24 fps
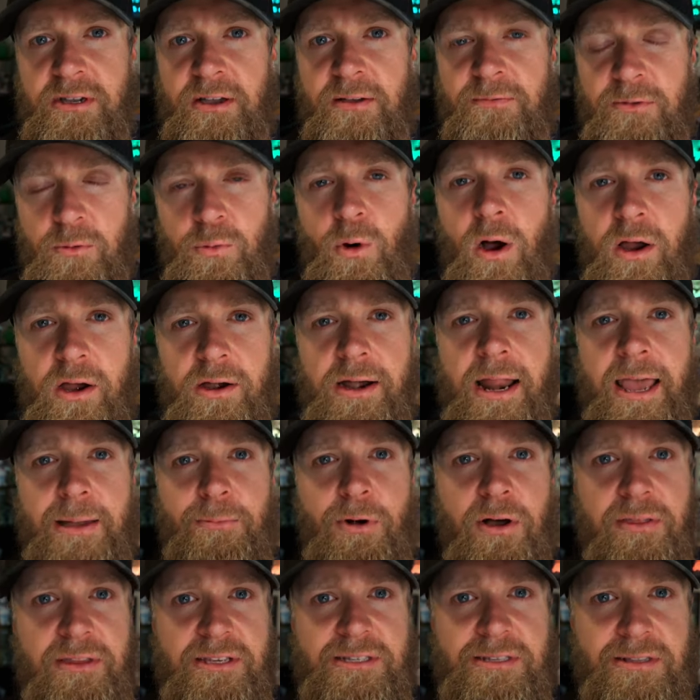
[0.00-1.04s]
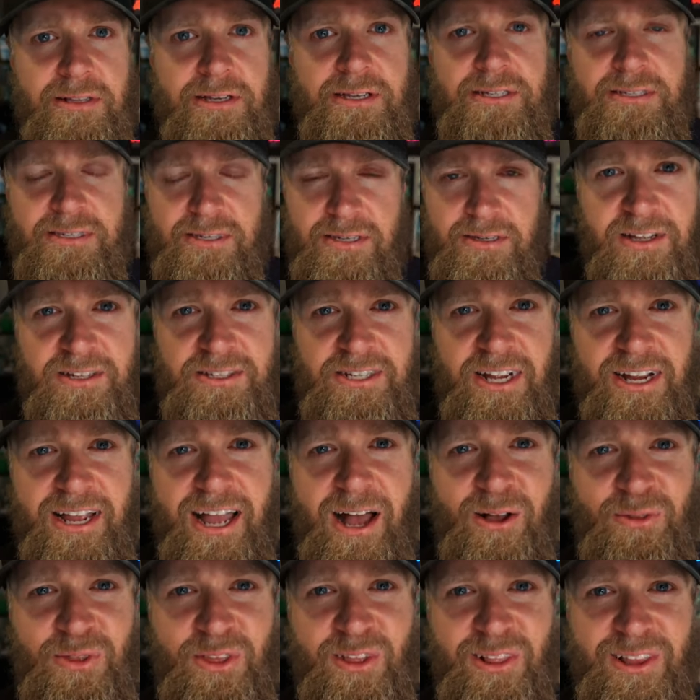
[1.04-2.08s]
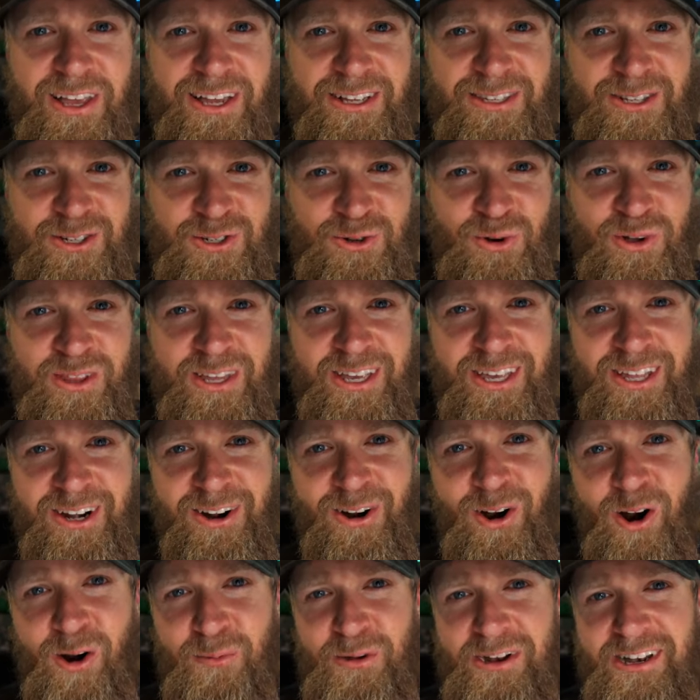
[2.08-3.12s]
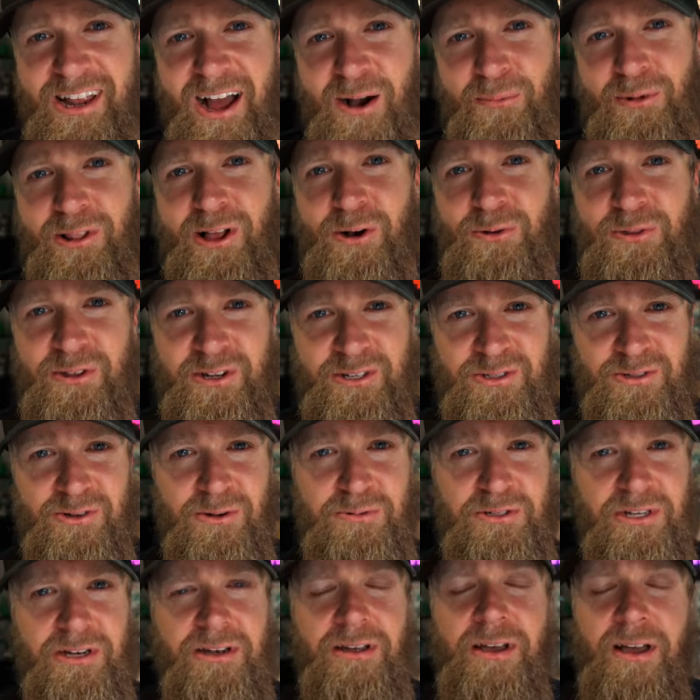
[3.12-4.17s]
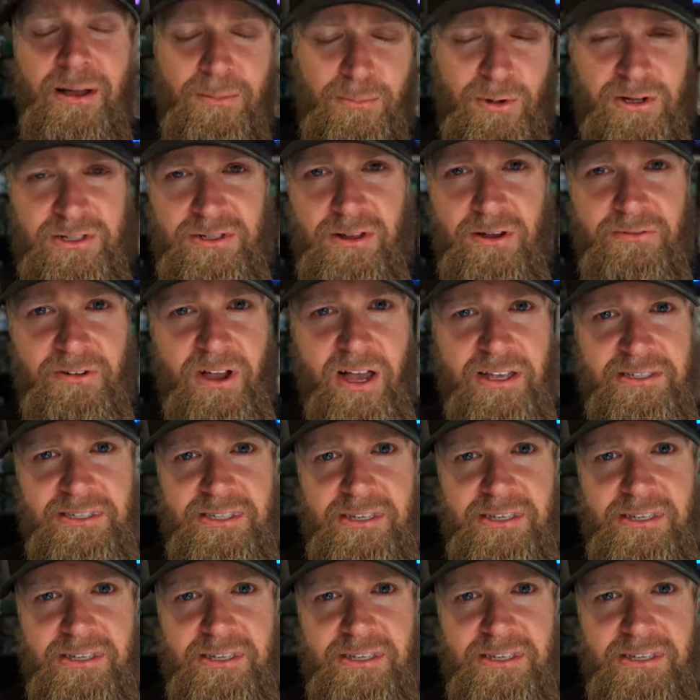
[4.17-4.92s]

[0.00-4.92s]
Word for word: If you want your name on this list, check out the link to join the Heater Army down below in the description. Much love, guys.